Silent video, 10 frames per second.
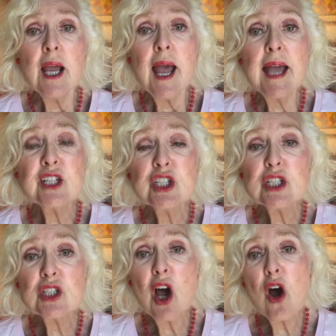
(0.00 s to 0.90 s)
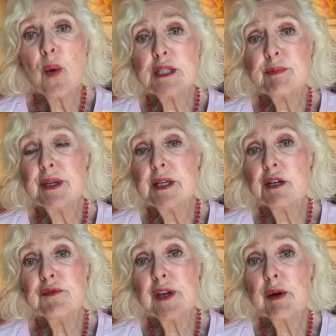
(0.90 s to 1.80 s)
And she's always been
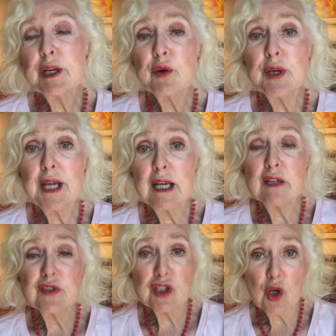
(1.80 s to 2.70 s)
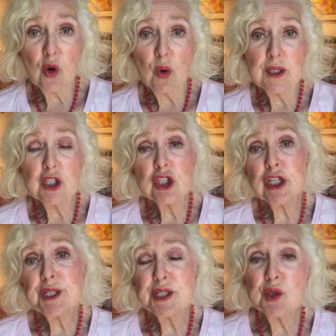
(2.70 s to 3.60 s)
a very creative soul. And
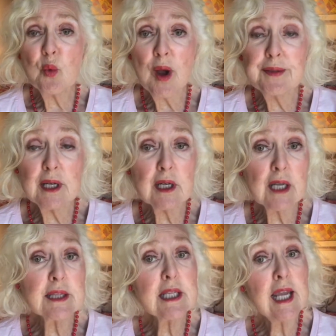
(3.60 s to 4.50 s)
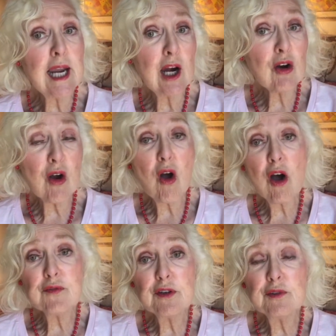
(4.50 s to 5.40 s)
she's the one that cut the hair
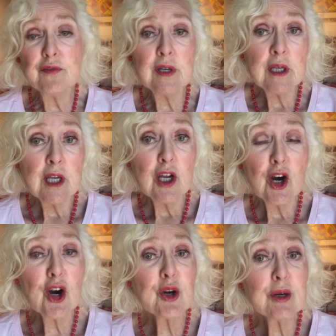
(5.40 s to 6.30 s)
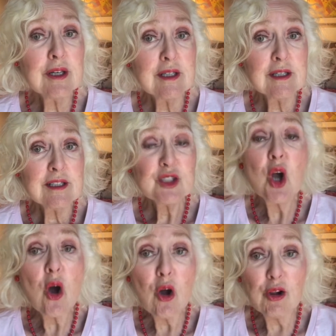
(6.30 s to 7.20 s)
off of her
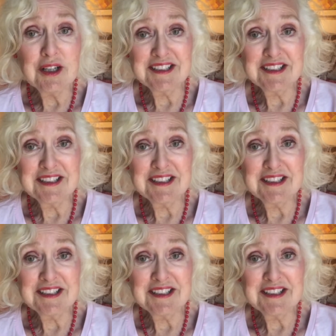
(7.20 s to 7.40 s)
doll,